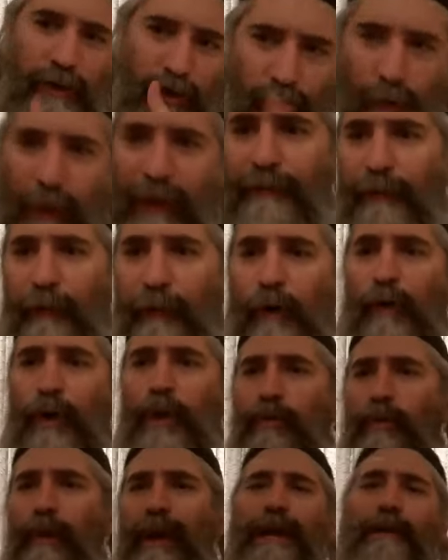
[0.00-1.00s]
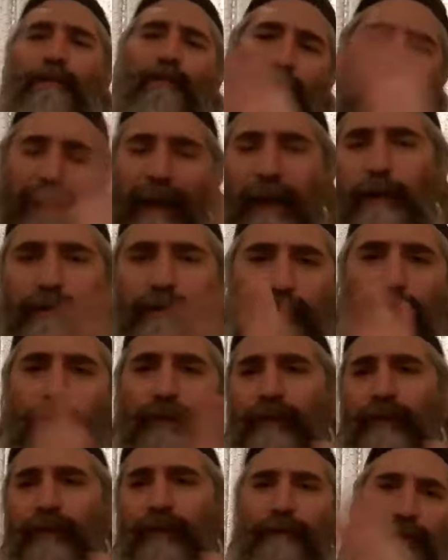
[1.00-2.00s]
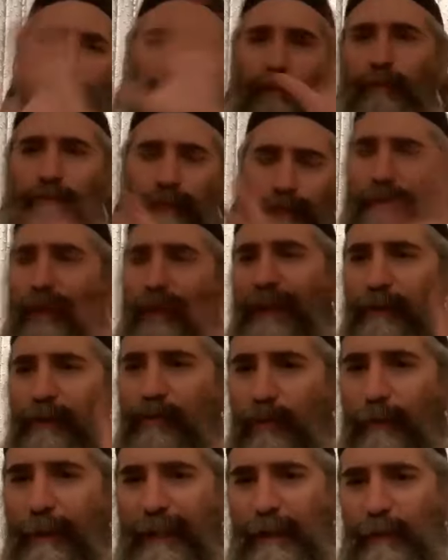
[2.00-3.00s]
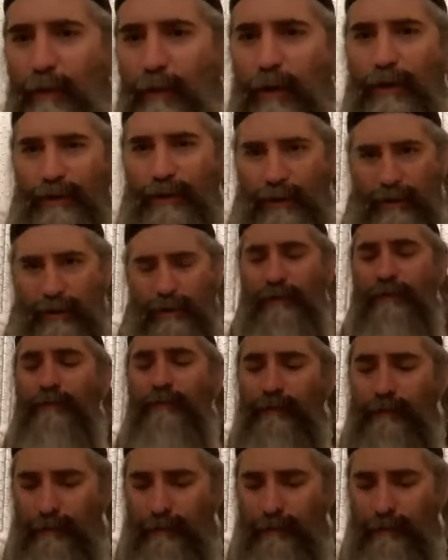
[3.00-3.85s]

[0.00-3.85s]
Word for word: in a straightforward way without putting too many words.